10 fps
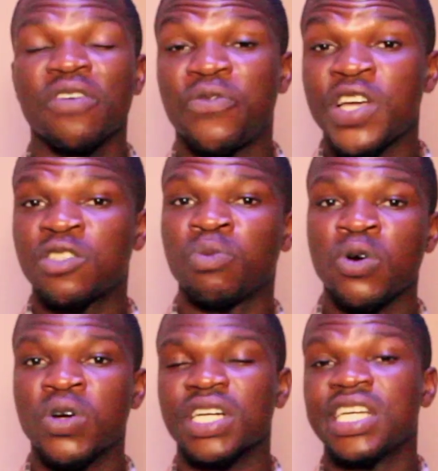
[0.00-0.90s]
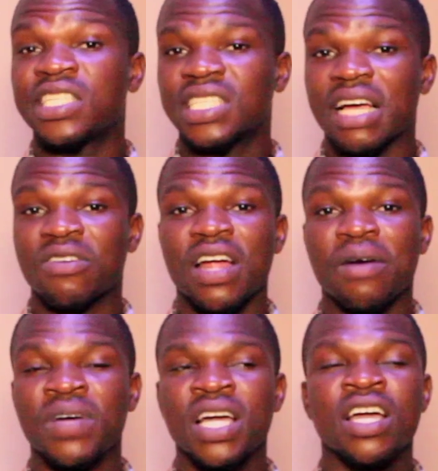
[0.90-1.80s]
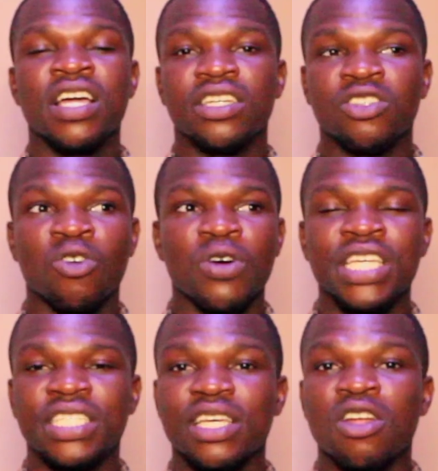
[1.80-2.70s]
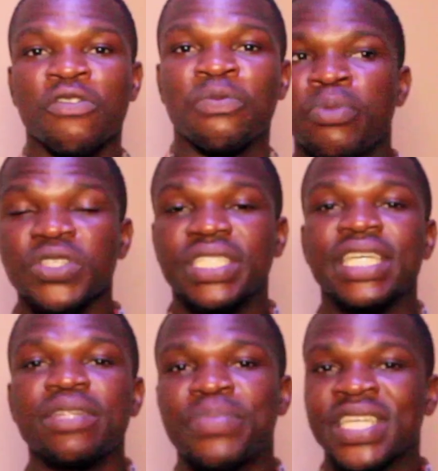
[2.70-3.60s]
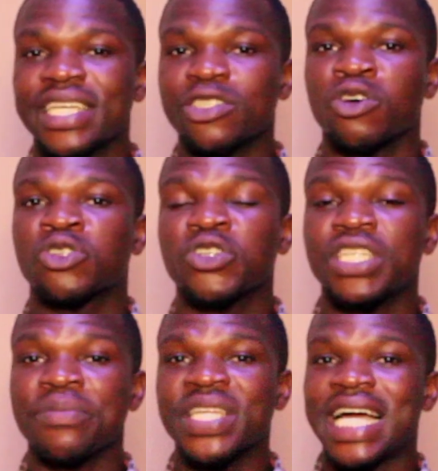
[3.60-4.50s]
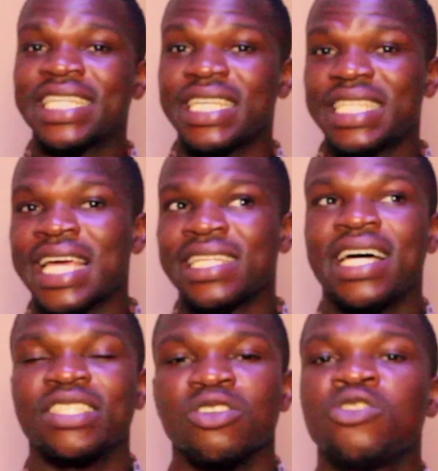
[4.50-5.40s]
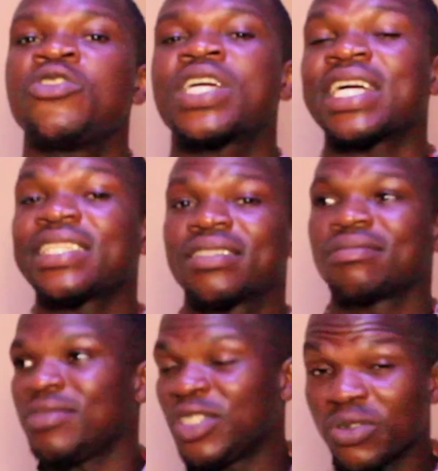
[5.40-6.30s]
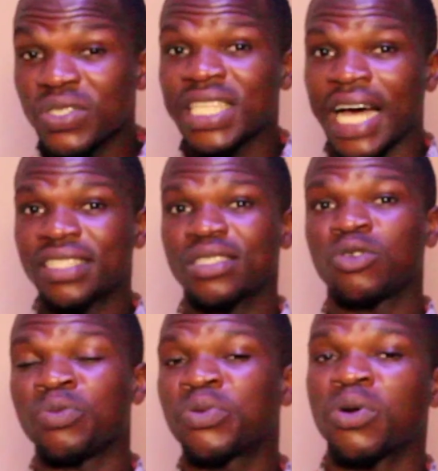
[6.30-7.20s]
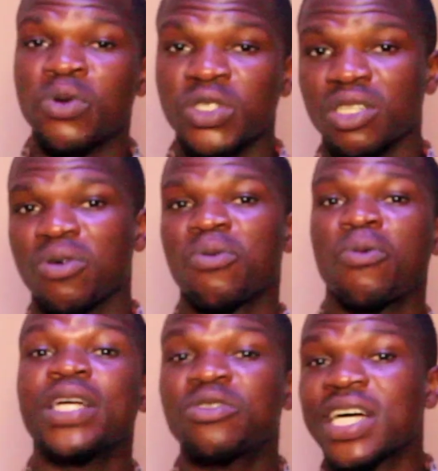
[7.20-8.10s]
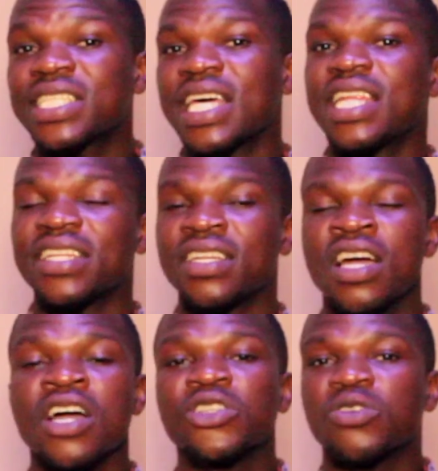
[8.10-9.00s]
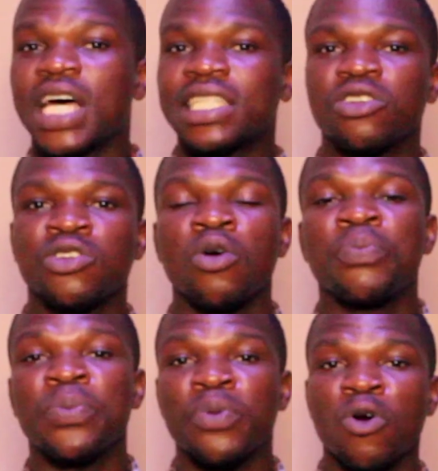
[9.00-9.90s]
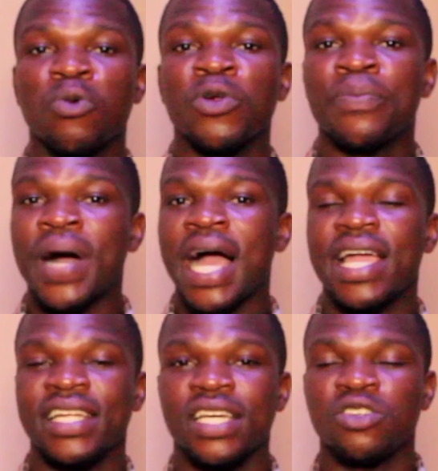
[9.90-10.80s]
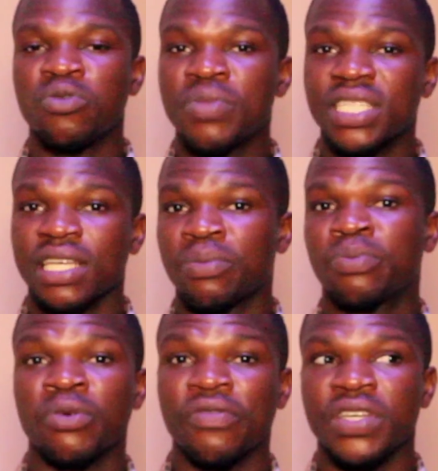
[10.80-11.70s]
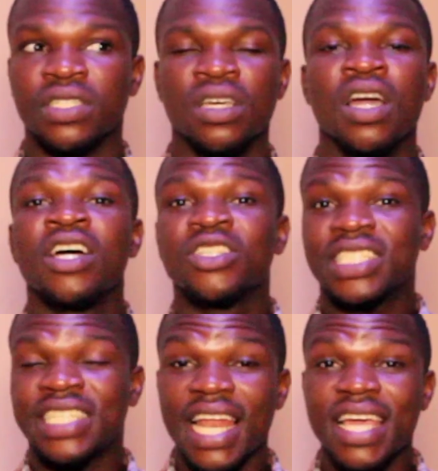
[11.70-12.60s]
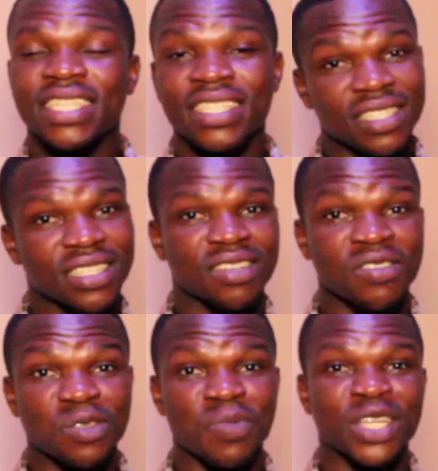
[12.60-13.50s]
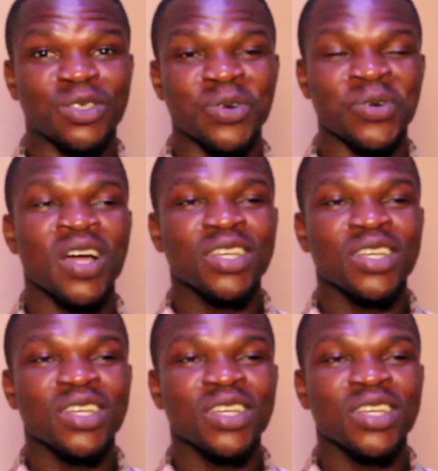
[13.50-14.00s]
Facebook, Instagram. Instead of posting pictures on social media just like that, you can use that to promote what you are selling so that people will buy and then you make some profit. Charlie, this is Christmas, so